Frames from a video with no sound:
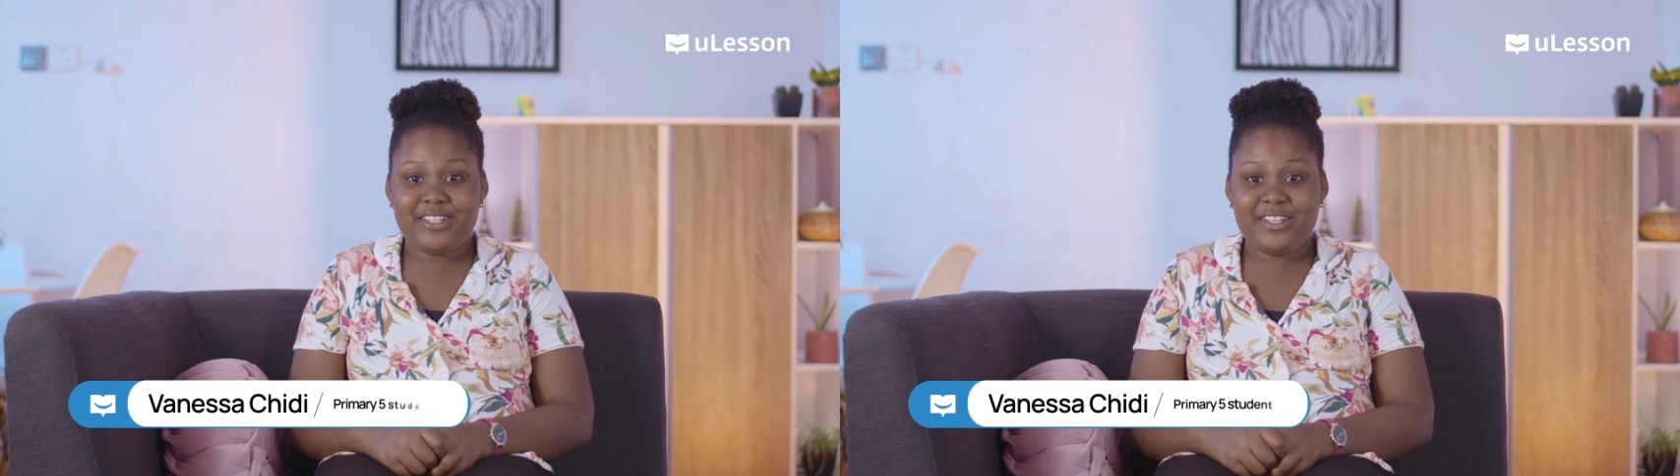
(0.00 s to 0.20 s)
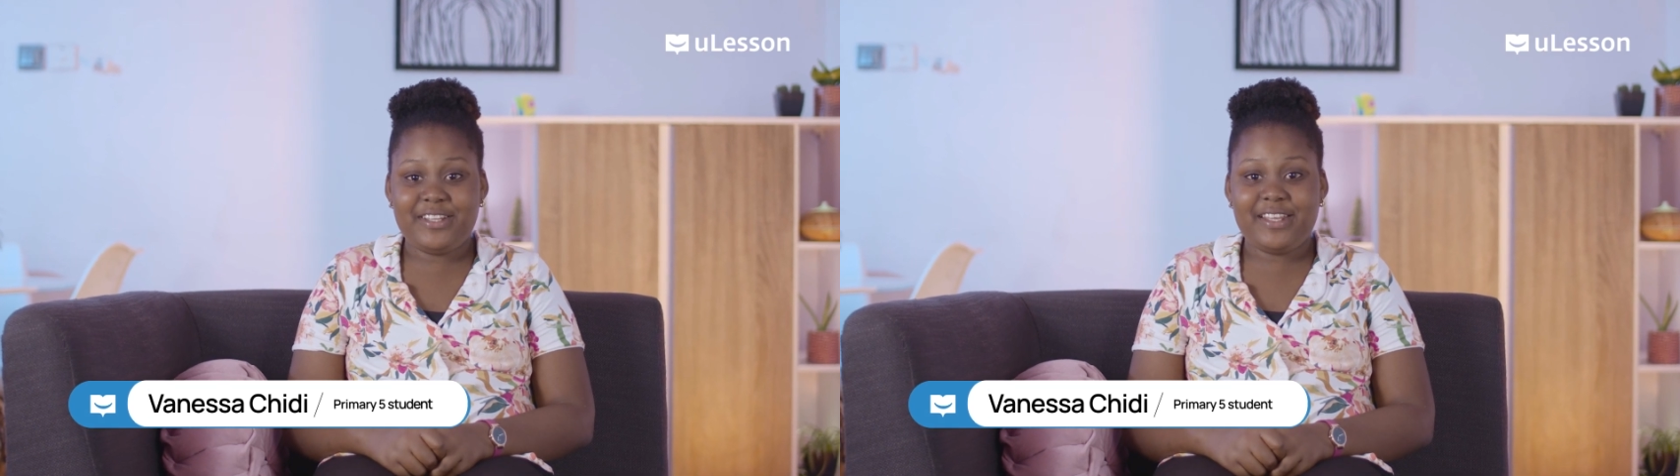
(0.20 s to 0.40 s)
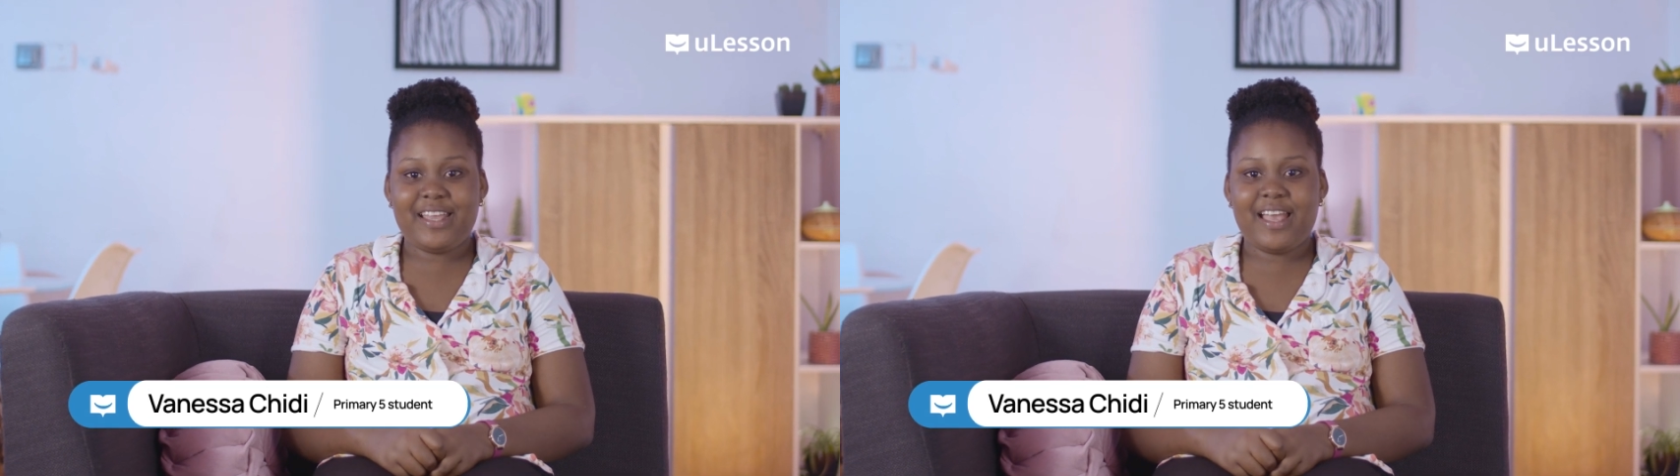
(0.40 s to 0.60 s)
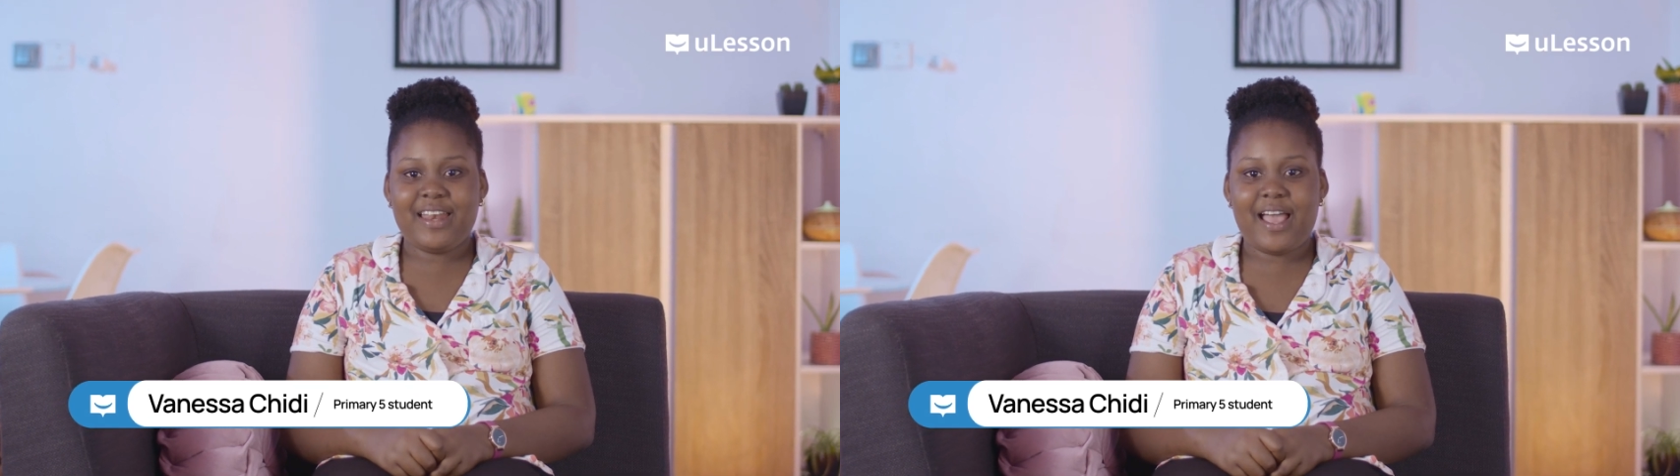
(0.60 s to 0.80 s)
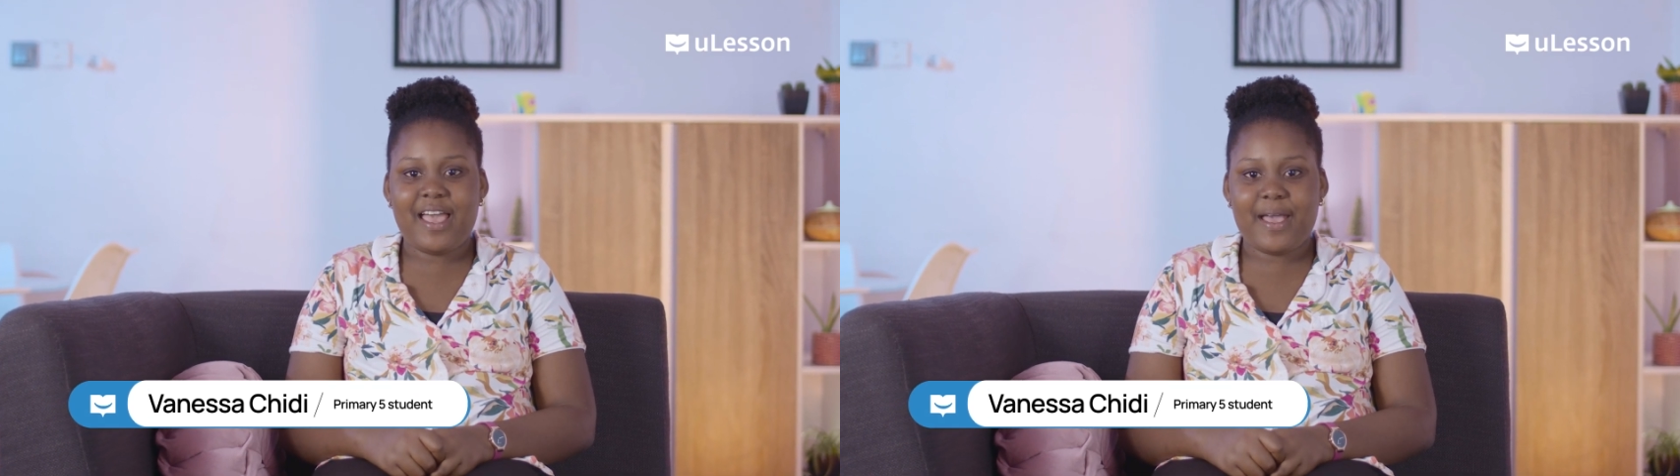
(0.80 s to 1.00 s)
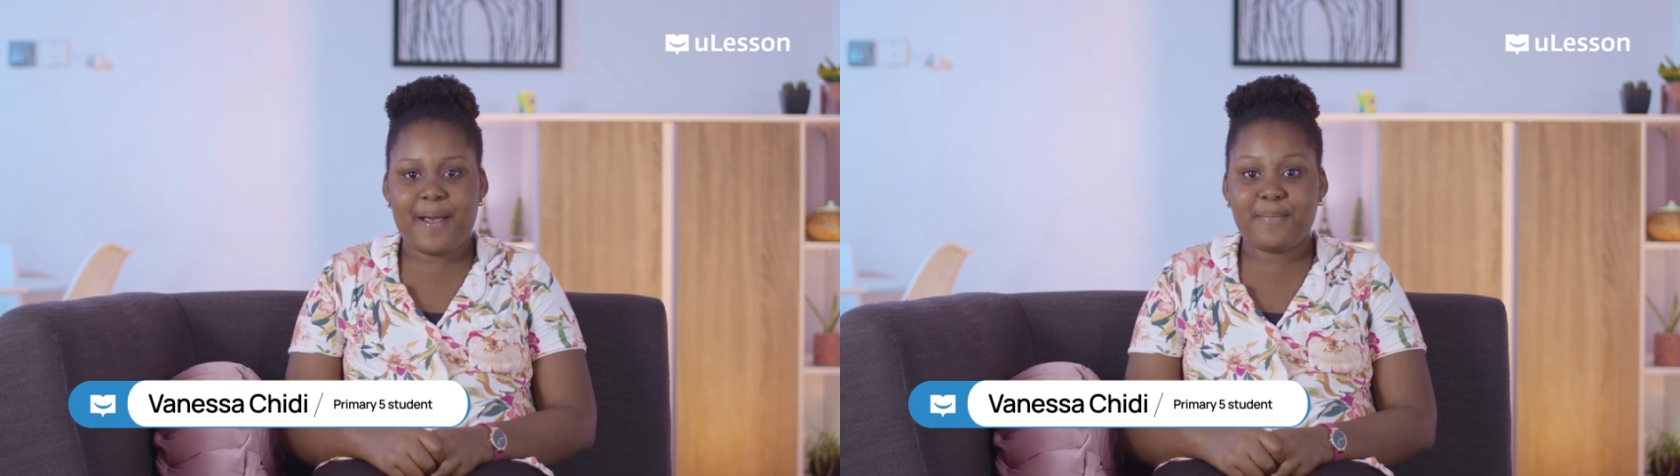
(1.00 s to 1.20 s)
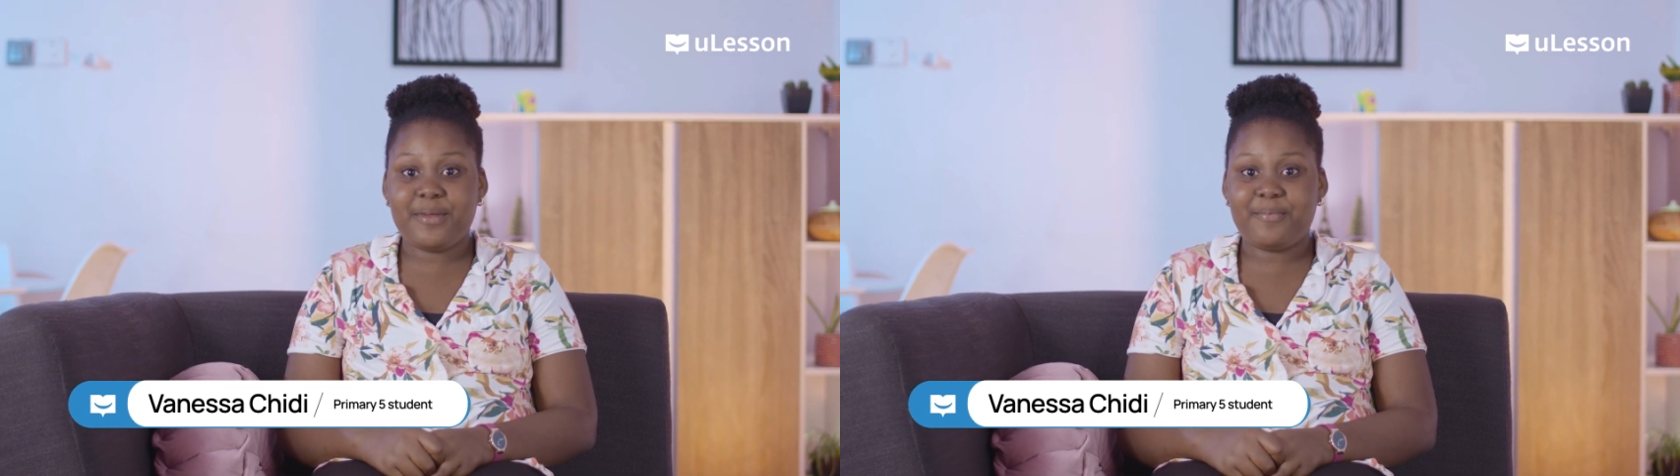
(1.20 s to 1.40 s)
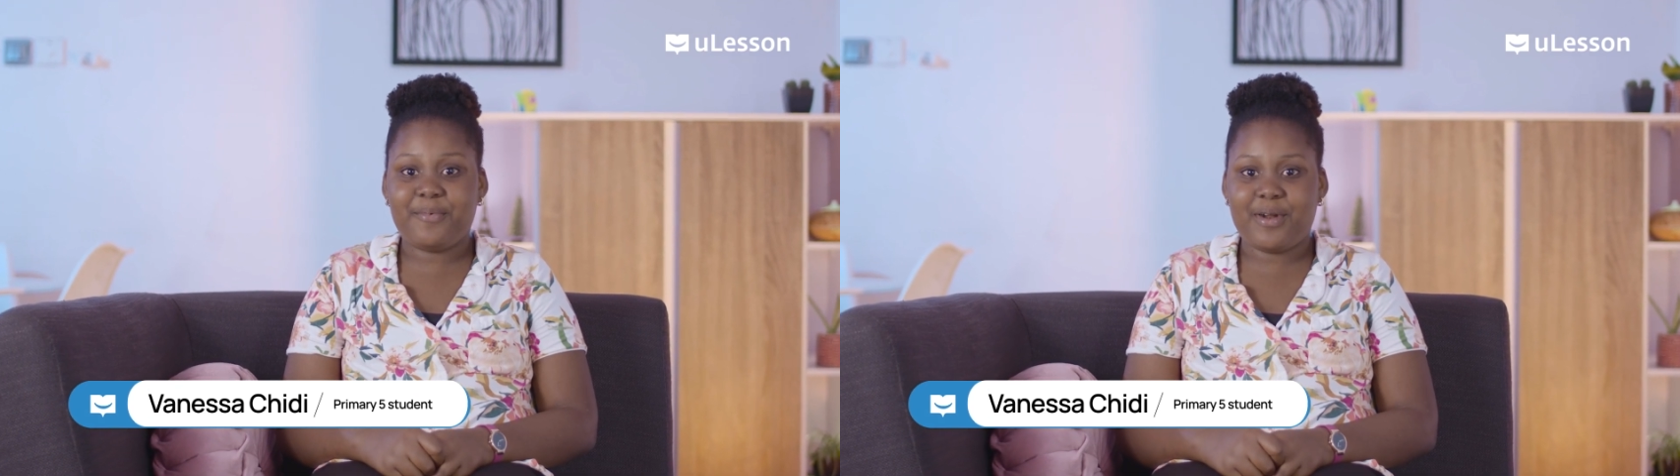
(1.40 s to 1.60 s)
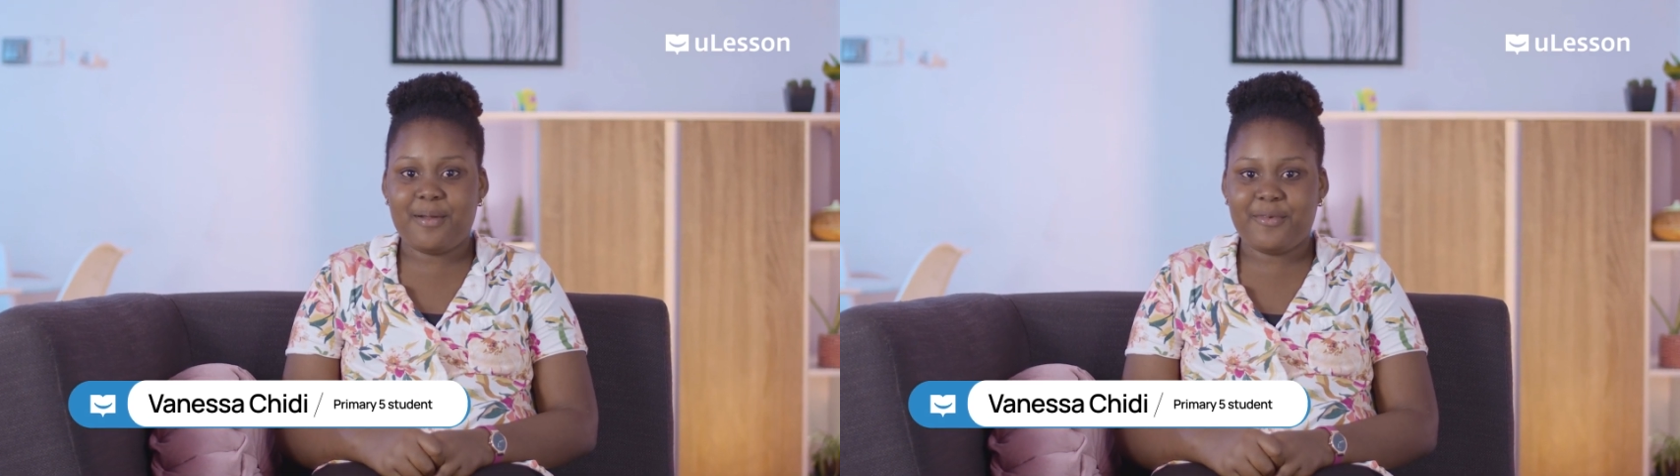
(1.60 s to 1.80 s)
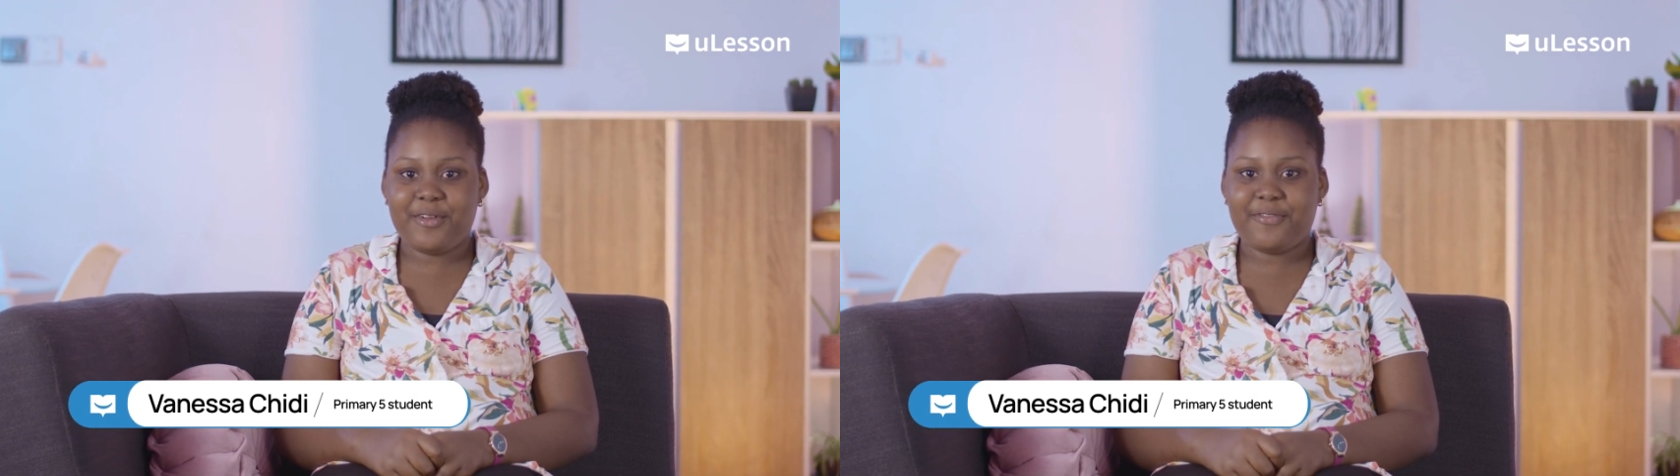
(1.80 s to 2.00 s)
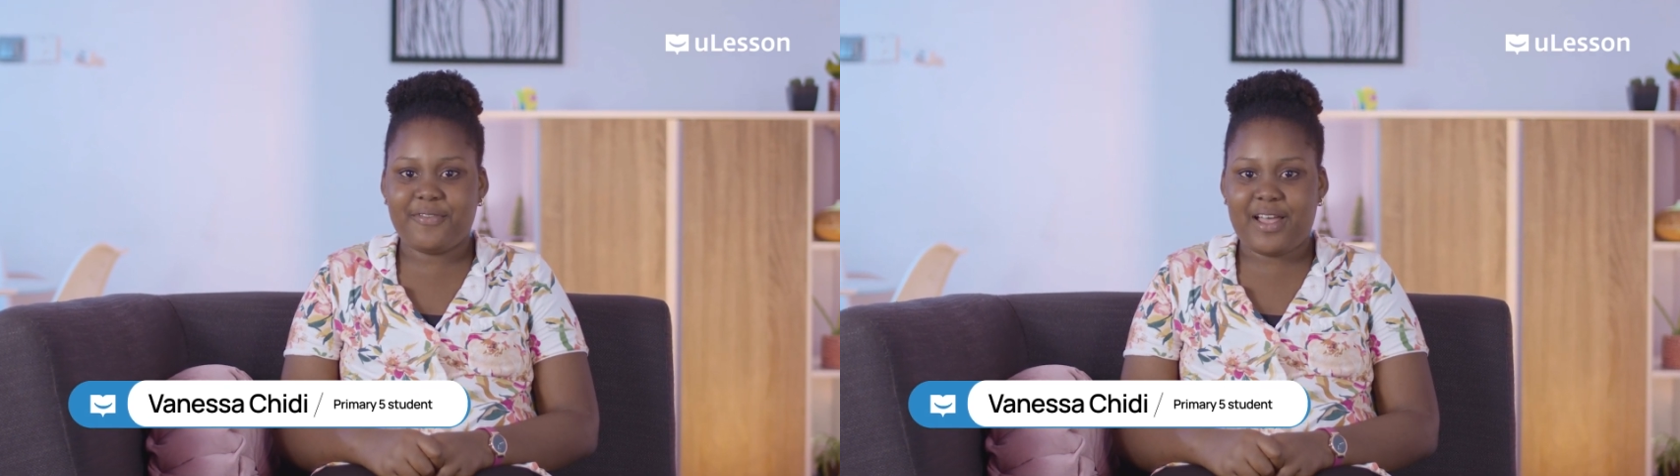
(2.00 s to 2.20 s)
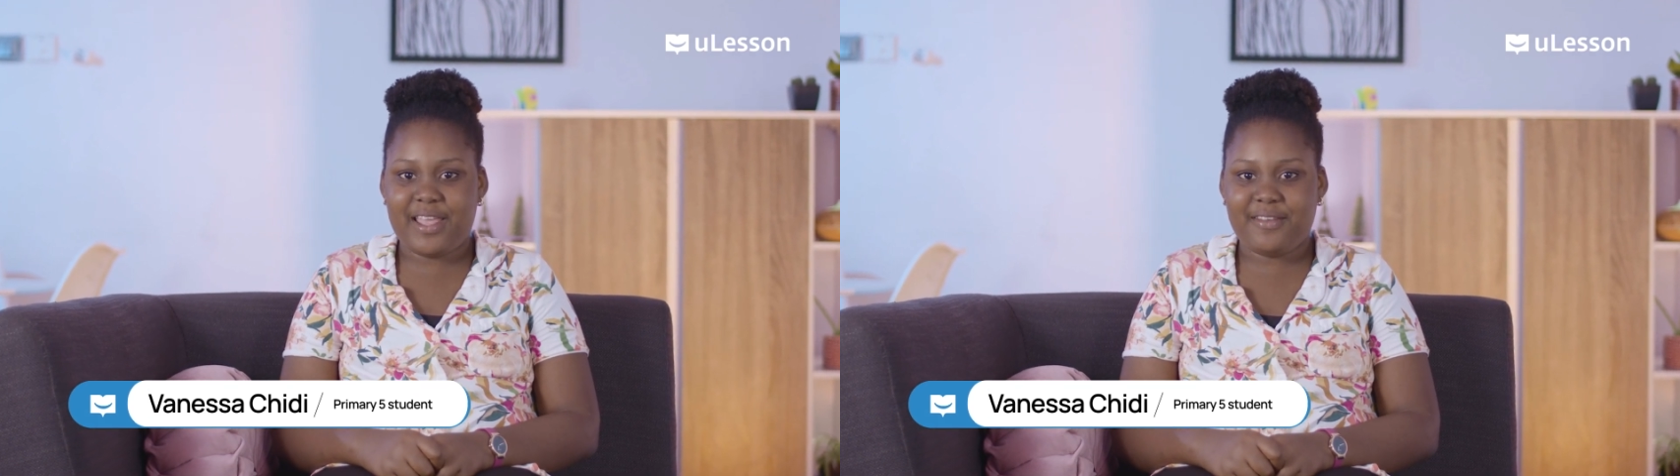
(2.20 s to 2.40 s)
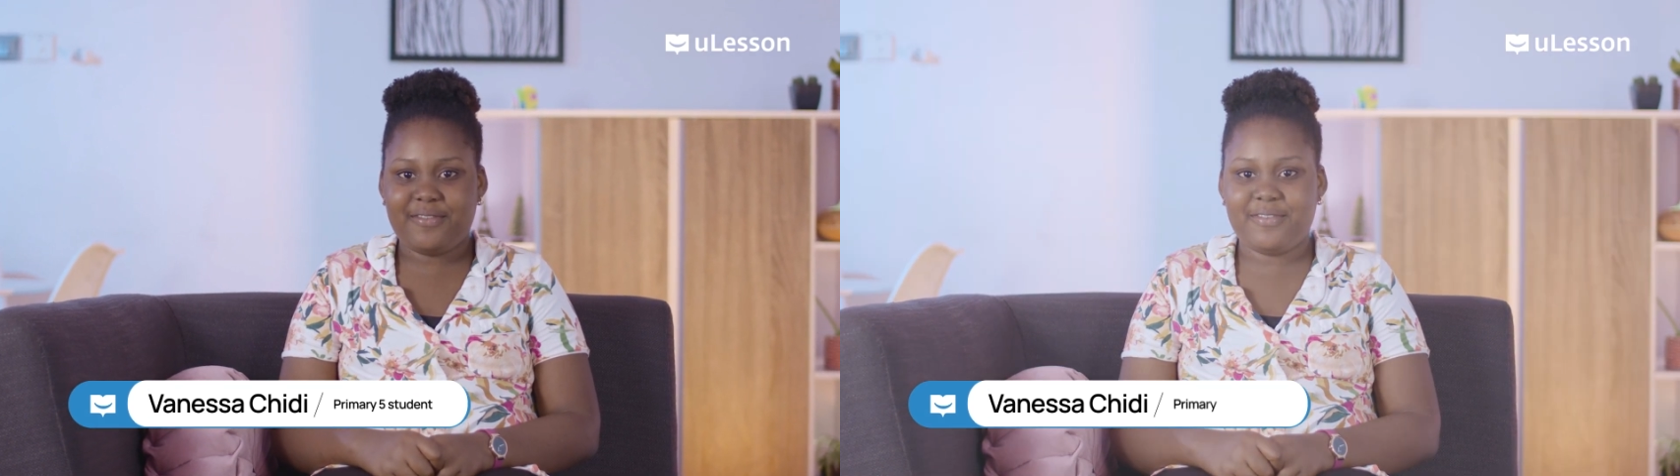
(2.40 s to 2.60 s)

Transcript: Chidi and I am in primary 5.